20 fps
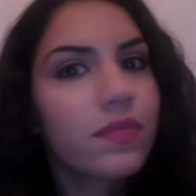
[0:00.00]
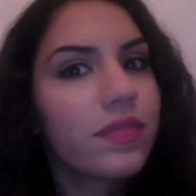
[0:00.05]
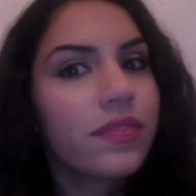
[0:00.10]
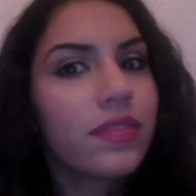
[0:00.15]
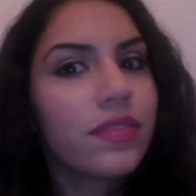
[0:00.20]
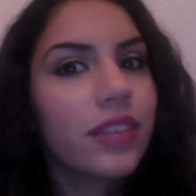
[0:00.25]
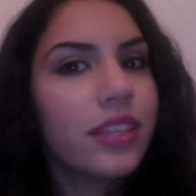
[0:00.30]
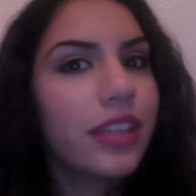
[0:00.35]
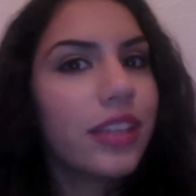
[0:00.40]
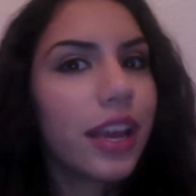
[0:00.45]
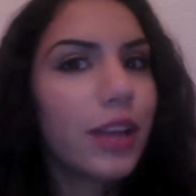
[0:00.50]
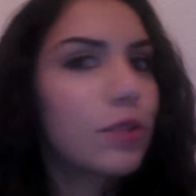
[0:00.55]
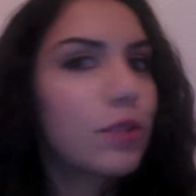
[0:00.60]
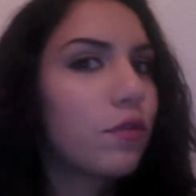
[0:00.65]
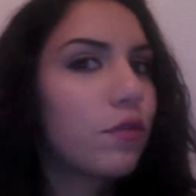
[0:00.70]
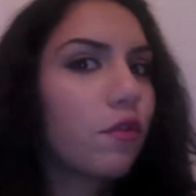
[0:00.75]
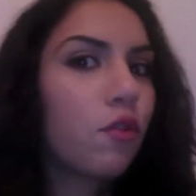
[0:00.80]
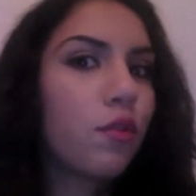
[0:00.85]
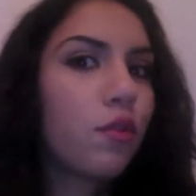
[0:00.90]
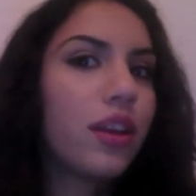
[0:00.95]
it takes
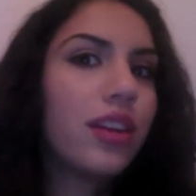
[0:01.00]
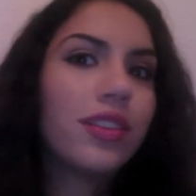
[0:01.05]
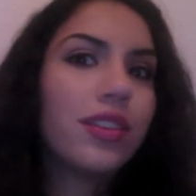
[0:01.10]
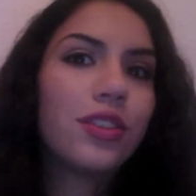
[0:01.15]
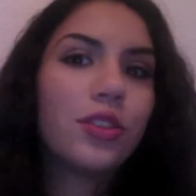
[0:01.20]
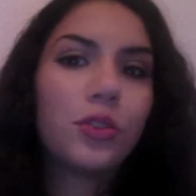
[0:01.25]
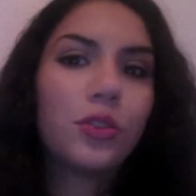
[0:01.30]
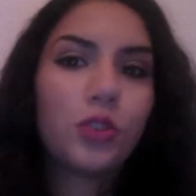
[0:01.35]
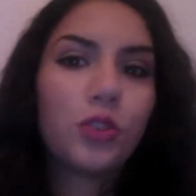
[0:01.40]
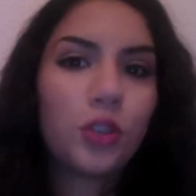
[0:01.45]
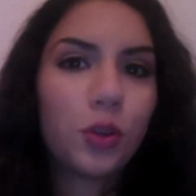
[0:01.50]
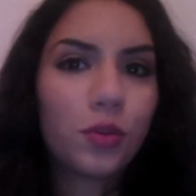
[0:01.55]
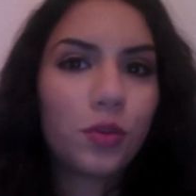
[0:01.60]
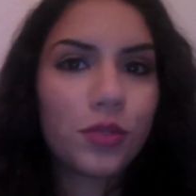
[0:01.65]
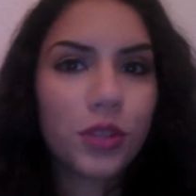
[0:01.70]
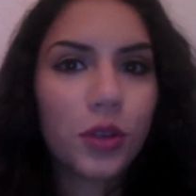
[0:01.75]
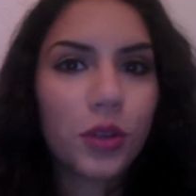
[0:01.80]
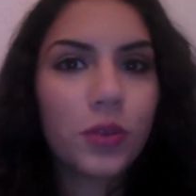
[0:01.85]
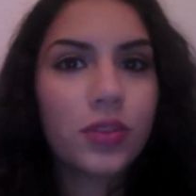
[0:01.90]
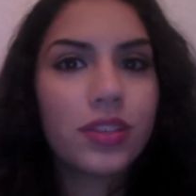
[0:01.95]
four weeks to show
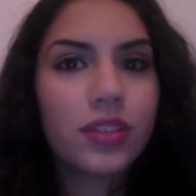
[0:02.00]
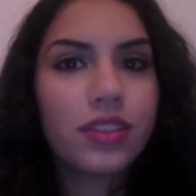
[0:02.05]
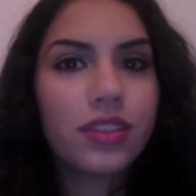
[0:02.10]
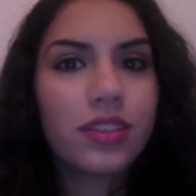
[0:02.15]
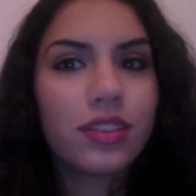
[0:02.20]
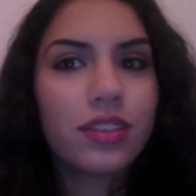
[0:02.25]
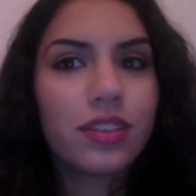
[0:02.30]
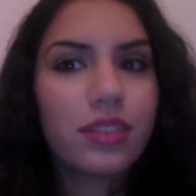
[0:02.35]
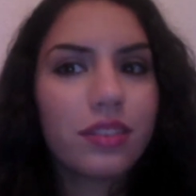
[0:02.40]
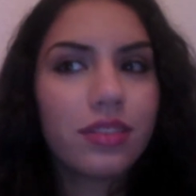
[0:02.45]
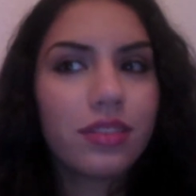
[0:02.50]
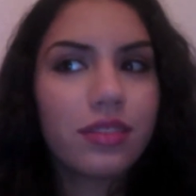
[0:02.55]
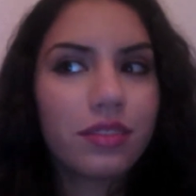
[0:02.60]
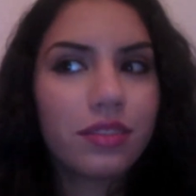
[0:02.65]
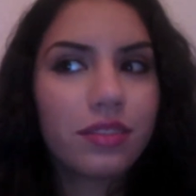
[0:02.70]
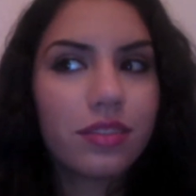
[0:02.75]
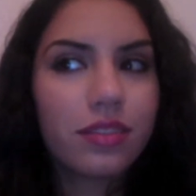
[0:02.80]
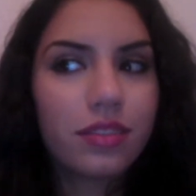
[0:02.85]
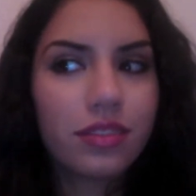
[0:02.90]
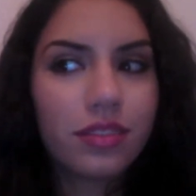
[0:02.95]
results.
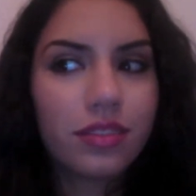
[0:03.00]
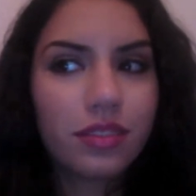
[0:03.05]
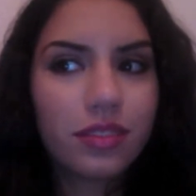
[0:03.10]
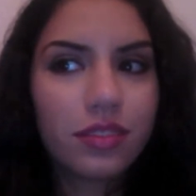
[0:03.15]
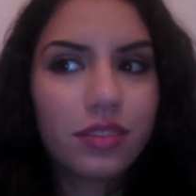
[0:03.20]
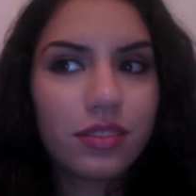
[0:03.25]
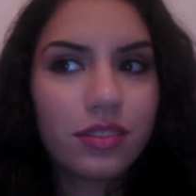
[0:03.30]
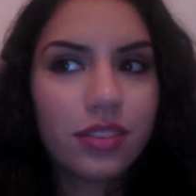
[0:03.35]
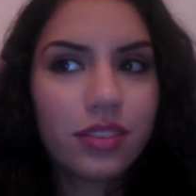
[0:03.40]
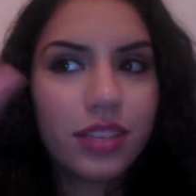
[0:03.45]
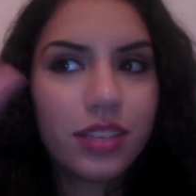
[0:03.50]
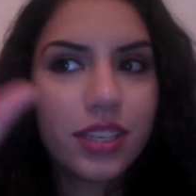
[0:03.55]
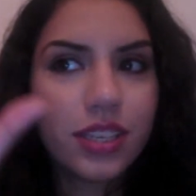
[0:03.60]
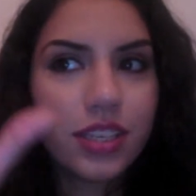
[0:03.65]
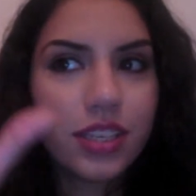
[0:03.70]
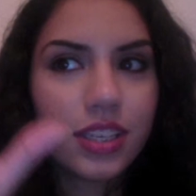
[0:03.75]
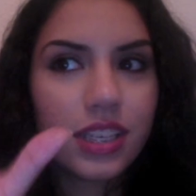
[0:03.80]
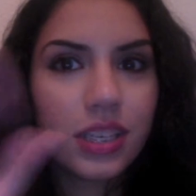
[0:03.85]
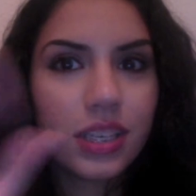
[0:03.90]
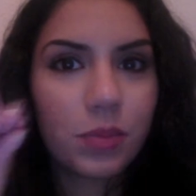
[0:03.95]

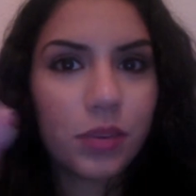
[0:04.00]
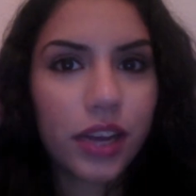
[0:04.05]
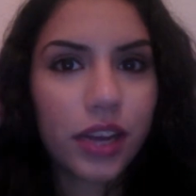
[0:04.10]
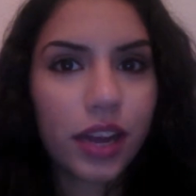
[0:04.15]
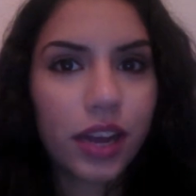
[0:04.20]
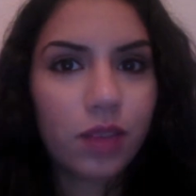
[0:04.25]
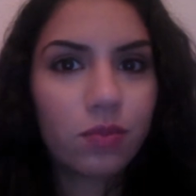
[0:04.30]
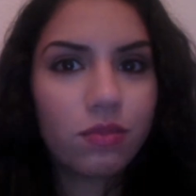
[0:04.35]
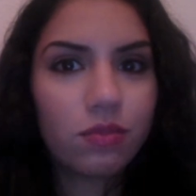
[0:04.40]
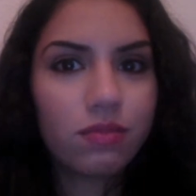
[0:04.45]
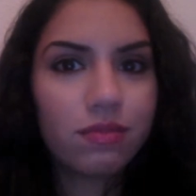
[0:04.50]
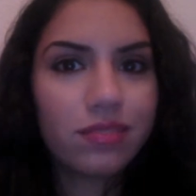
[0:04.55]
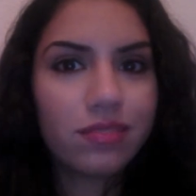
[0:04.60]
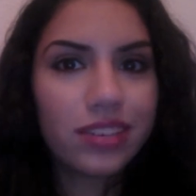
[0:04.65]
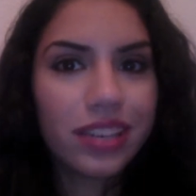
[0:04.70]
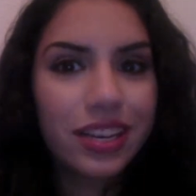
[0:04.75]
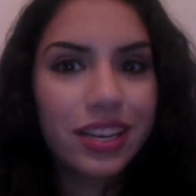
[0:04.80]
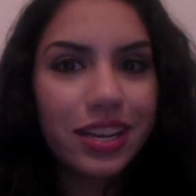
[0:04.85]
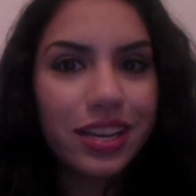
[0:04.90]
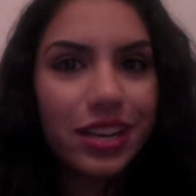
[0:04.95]
Simmer down.
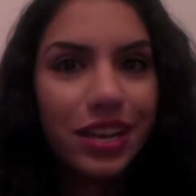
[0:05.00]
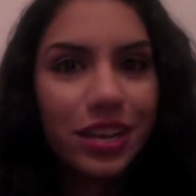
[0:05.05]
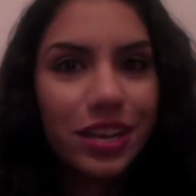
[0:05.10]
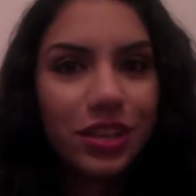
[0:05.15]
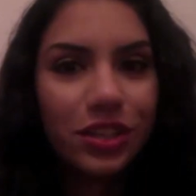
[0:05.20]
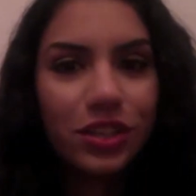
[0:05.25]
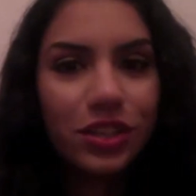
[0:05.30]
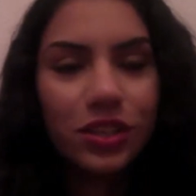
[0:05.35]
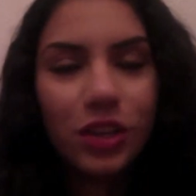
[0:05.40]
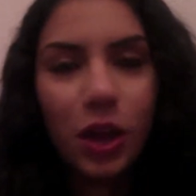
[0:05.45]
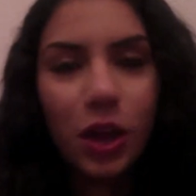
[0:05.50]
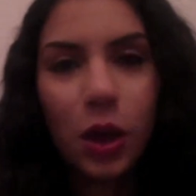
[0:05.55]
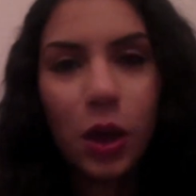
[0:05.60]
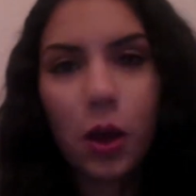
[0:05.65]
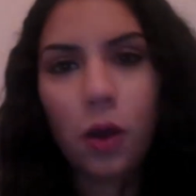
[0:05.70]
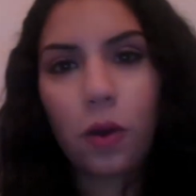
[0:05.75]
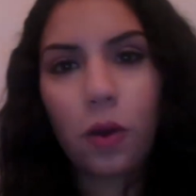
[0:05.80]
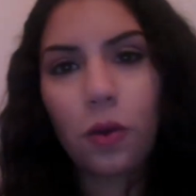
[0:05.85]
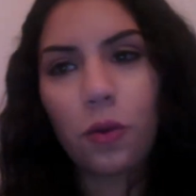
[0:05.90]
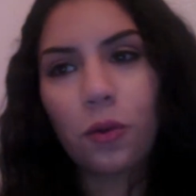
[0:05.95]

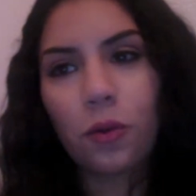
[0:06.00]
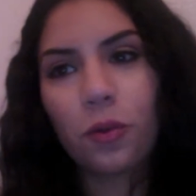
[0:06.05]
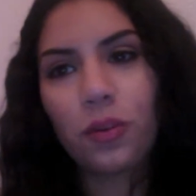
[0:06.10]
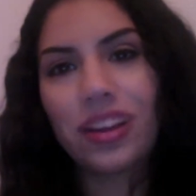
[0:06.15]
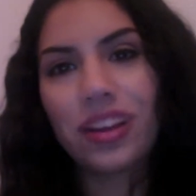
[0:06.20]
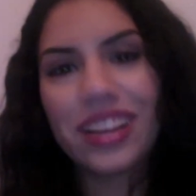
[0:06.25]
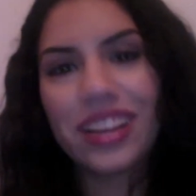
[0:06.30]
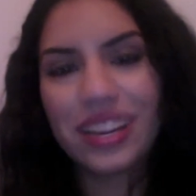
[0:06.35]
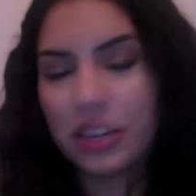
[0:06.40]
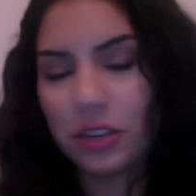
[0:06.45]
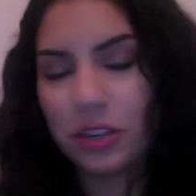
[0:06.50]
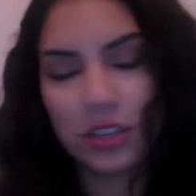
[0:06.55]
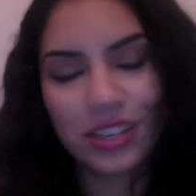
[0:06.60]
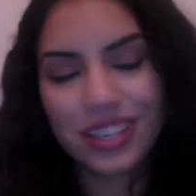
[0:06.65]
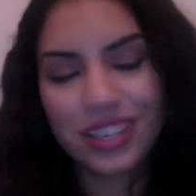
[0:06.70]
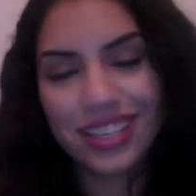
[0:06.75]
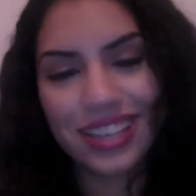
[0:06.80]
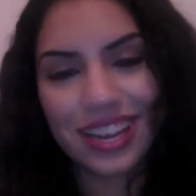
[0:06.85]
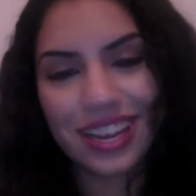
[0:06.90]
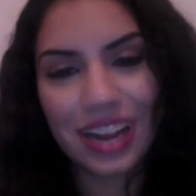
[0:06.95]
So, she
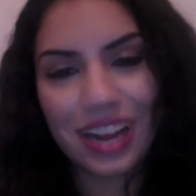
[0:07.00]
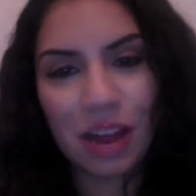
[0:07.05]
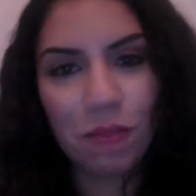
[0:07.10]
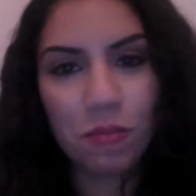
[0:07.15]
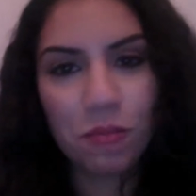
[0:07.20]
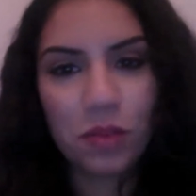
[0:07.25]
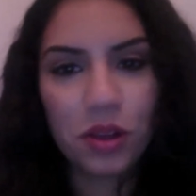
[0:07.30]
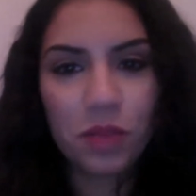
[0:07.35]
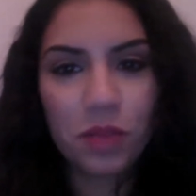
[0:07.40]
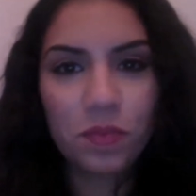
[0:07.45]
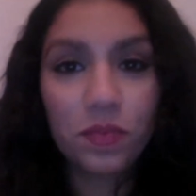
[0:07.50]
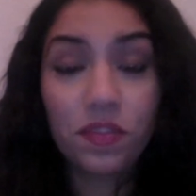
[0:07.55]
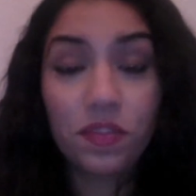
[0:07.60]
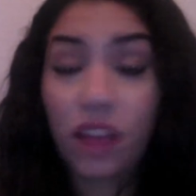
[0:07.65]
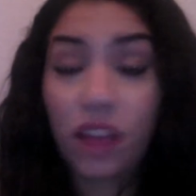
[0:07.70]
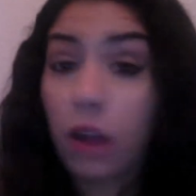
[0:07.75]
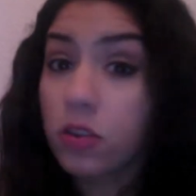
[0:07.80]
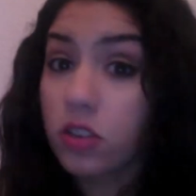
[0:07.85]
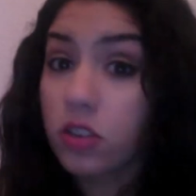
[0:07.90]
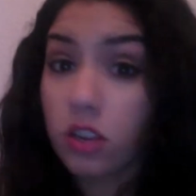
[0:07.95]
didn't say that, but
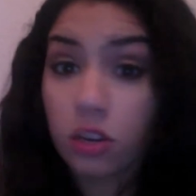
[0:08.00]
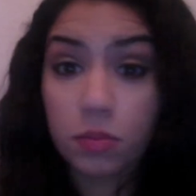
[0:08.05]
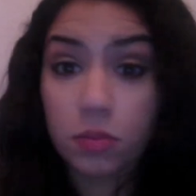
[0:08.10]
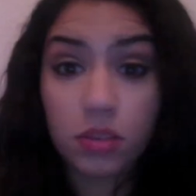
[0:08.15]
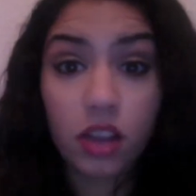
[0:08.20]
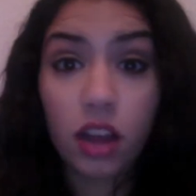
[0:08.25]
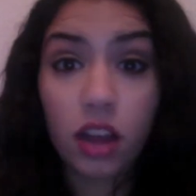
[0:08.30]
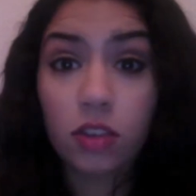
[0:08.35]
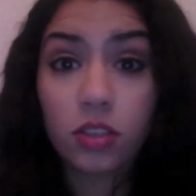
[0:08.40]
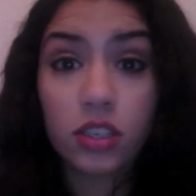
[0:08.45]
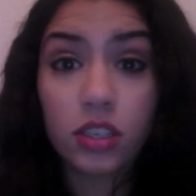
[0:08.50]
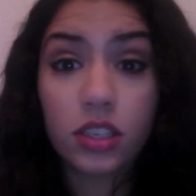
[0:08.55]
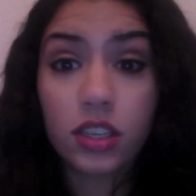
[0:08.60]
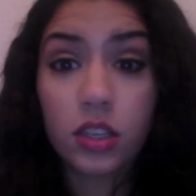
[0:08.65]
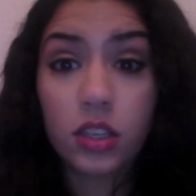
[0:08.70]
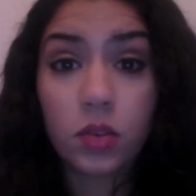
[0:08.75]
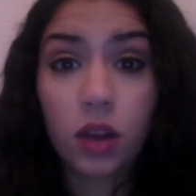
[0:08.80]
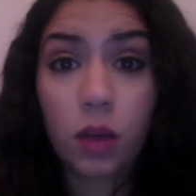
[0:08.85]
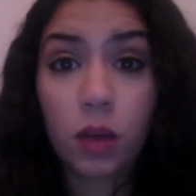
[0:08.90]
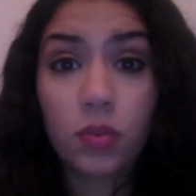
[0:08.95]
if I was a dermatologist,
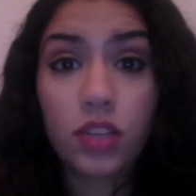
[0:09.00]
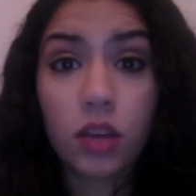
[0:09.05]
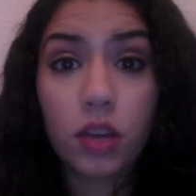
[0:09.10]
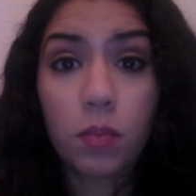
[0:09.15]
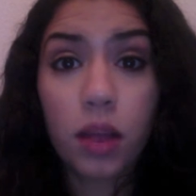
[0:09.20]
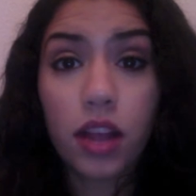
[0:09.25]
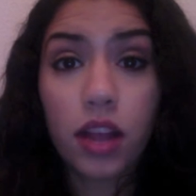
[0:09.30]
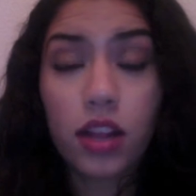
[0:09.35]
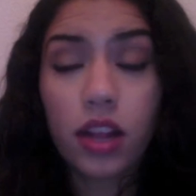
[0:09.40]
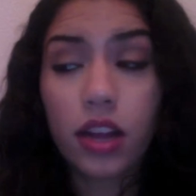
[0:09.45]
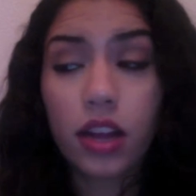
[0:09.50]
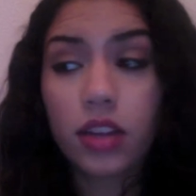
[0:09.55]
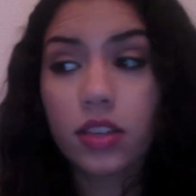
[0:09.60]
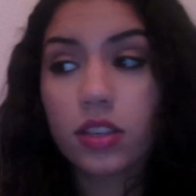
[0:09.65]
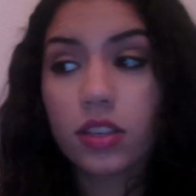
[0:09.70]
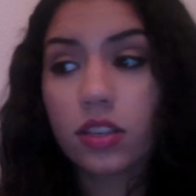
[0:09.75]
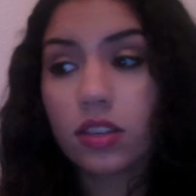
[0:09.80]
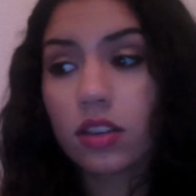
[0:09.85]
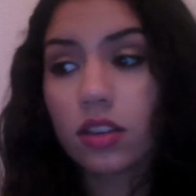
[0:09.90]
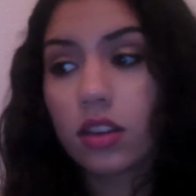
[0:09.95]
that's what I would tell my
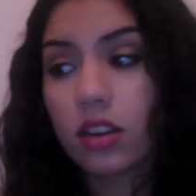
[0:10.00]
clients.